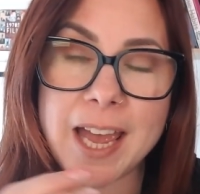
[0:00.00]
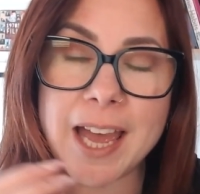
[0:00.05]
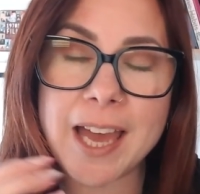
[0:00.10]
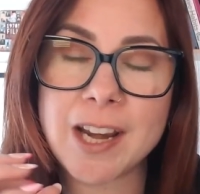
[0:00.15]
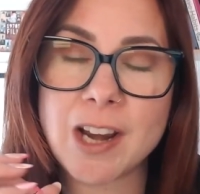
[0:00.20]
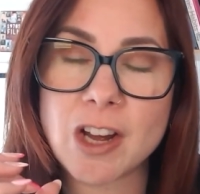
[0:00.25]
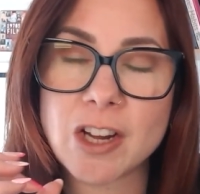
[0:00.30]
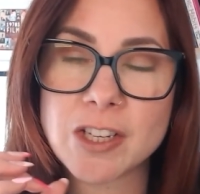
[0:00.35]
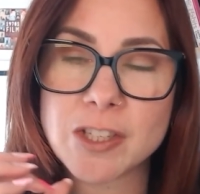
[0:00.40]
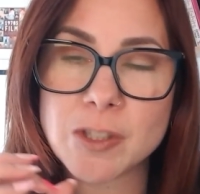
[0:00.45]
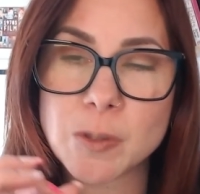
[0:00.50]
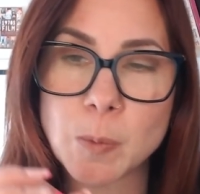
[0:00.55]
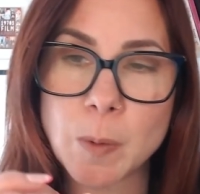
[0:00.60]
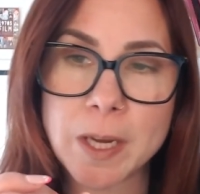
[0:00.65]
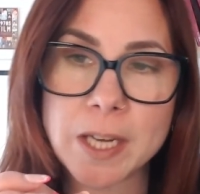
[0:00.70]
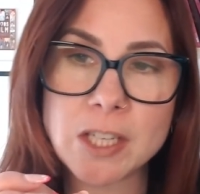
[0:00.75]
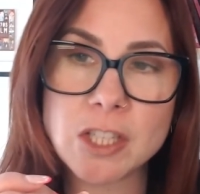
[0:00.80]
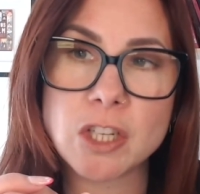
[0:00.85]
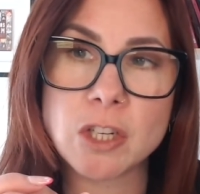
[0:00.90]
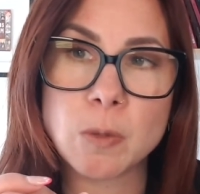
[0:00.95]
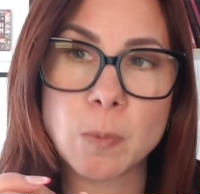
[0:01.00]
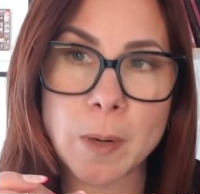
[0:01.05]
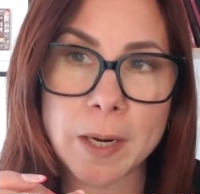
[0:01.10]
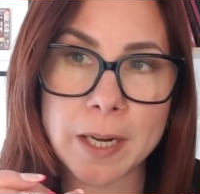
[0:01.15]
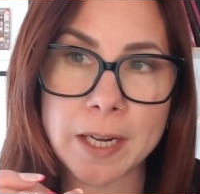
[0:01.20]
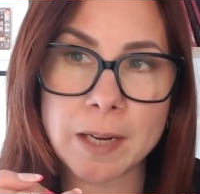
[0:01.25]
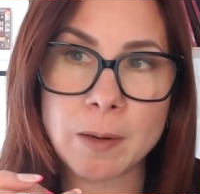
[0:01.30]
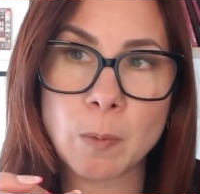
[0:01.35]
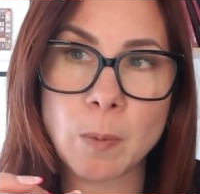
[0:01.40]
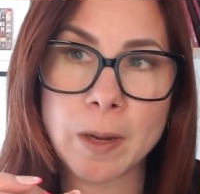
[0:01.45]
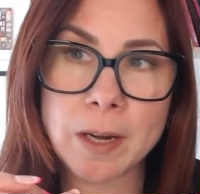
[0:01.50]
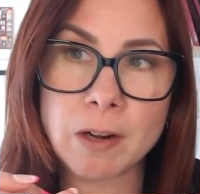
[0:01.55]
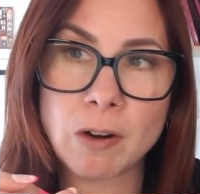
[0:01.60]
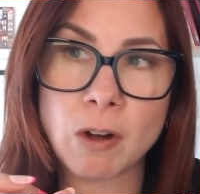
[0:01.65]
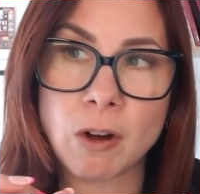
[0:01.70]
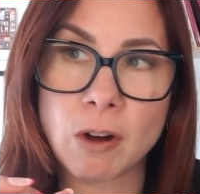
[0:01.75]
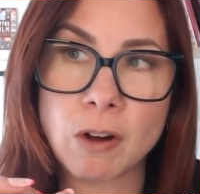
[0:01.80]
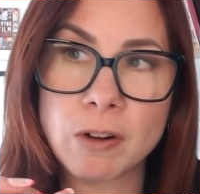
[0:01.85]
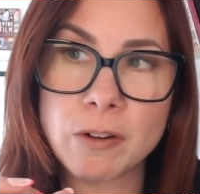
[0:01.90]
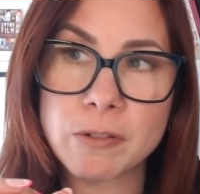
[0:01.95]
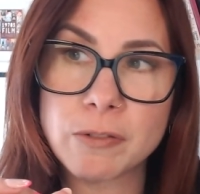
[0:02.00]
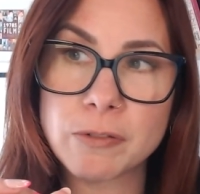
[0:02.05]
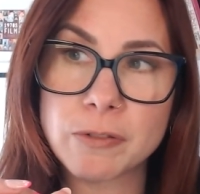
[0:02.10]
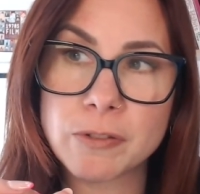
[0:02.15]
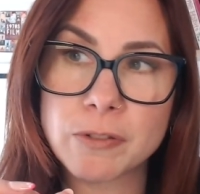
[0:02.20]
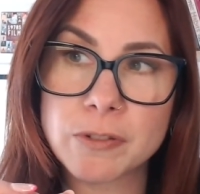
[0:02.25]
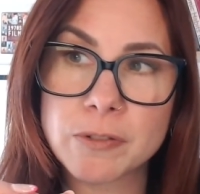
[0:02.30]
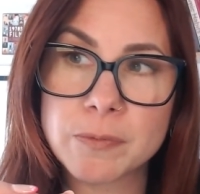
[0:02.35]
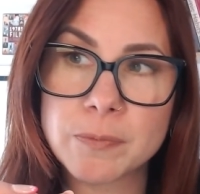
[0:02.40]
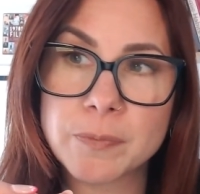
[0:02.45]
And I swear to you, when it went off,